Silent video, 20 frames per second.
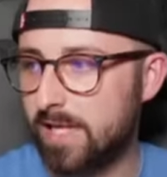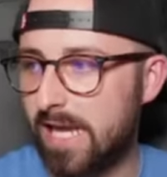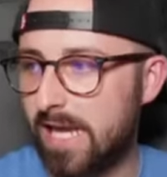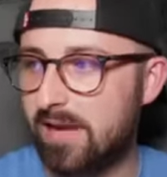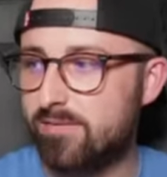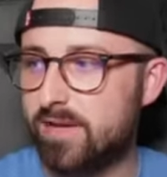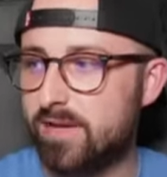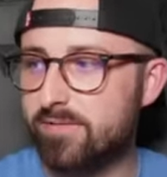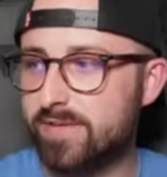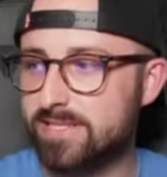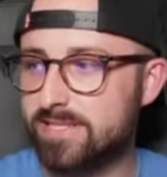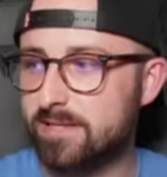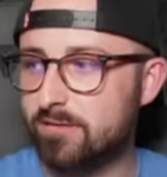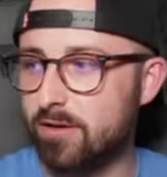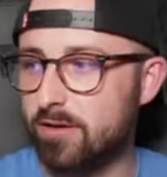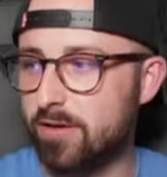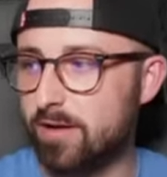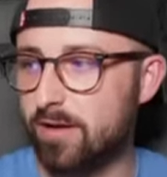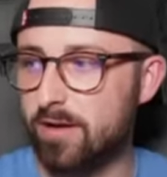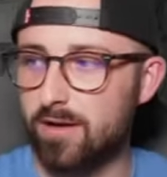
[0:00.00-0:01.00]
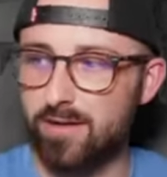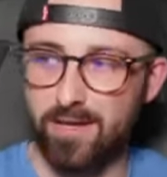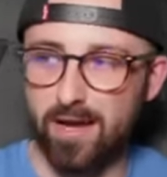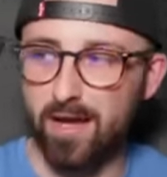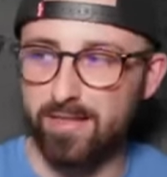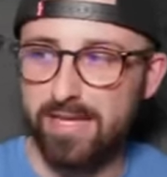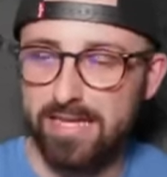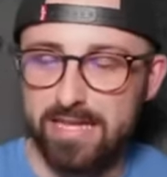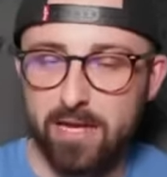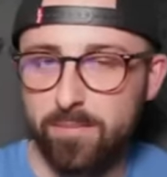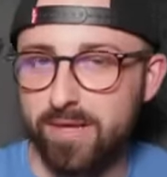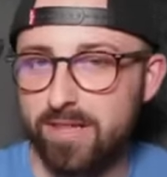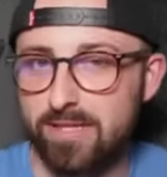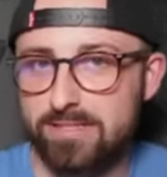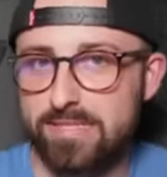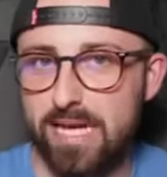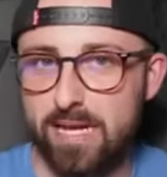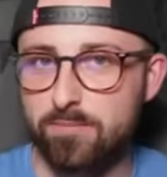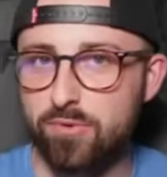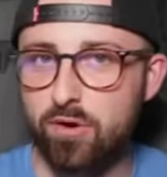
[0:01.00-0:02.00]
Even if he's 0, I think they'll be
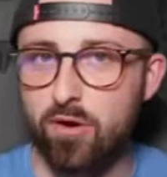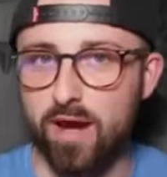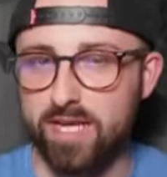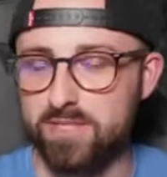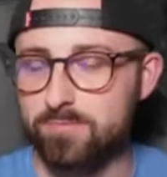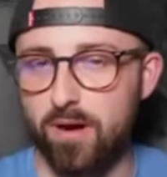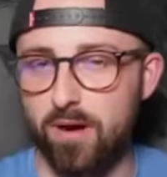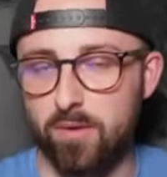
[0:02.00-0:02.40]
the same price,